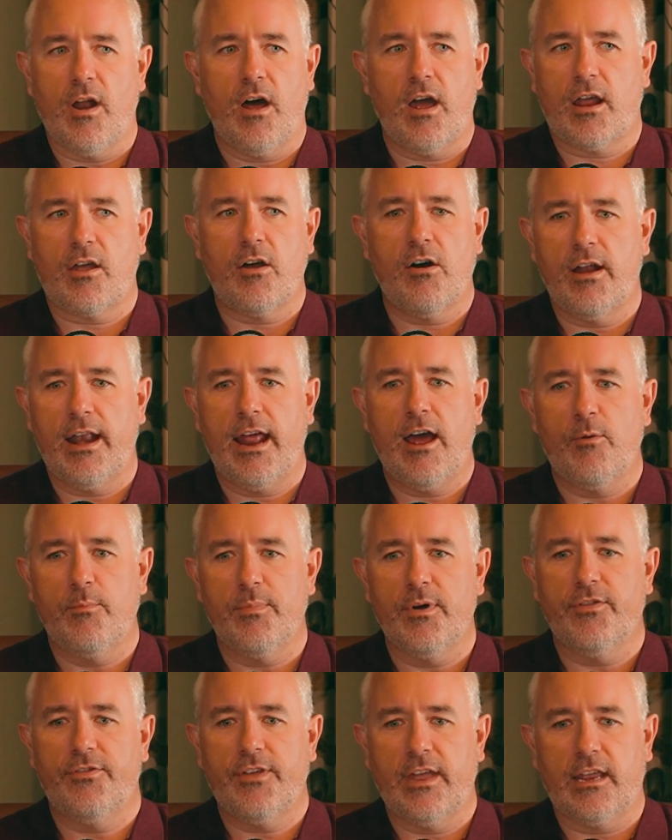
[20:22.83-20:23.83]
I can't help
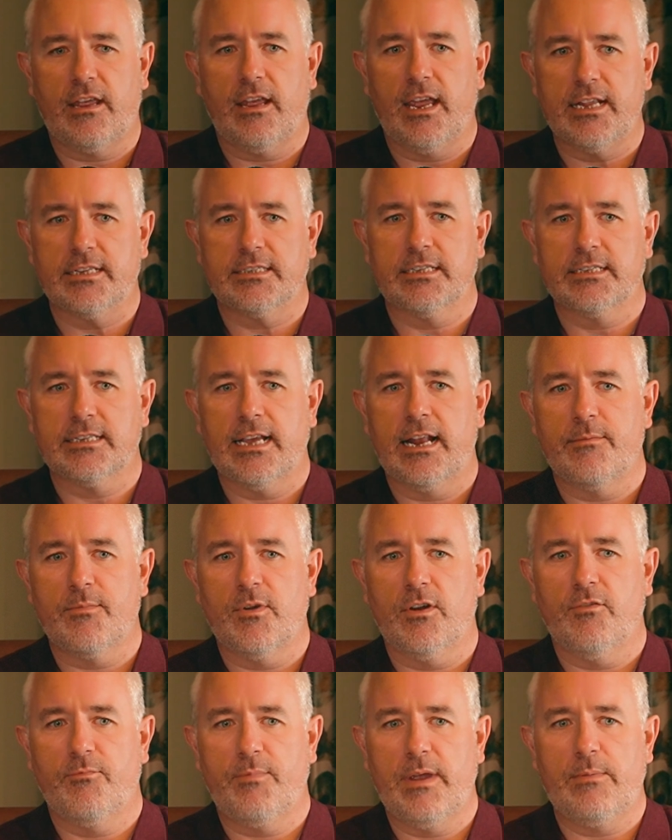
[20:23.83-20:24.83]
but think it's this
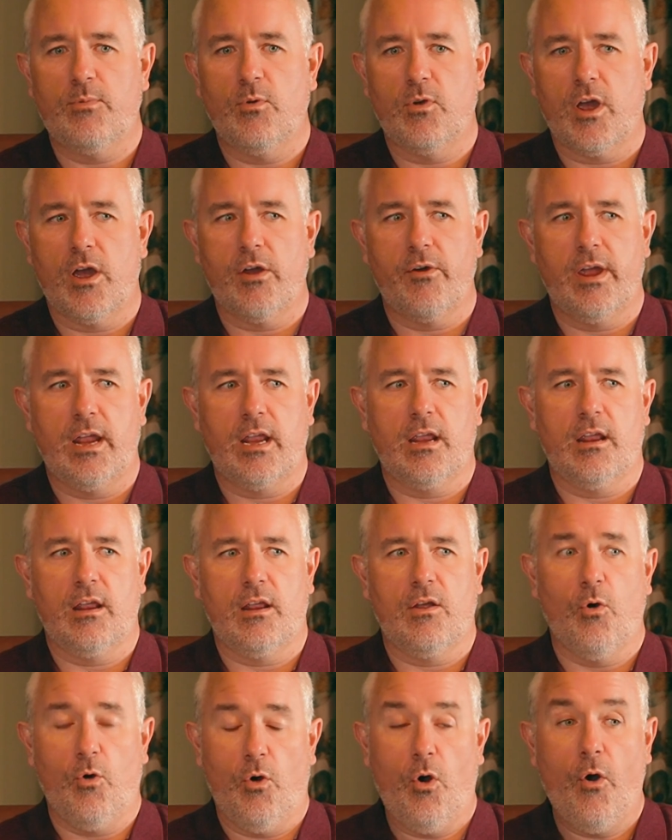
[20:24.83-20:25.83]
element of people going,
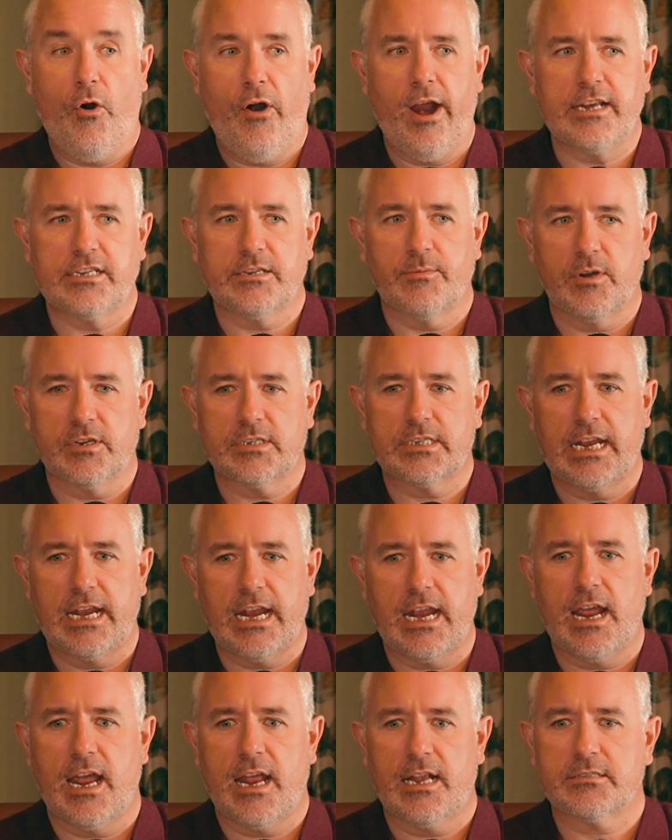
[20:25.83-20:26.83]
or
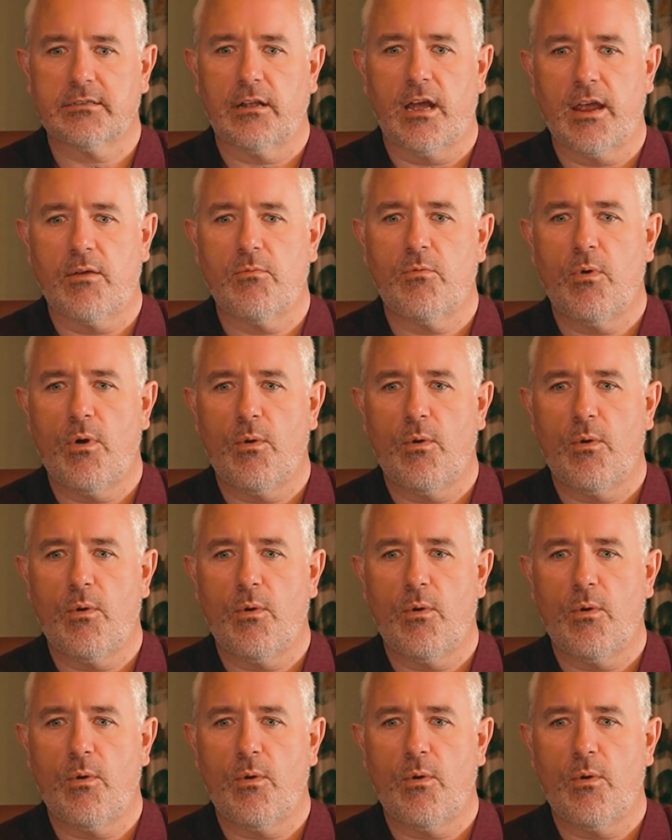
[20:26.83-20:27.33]
HMRC, it's like,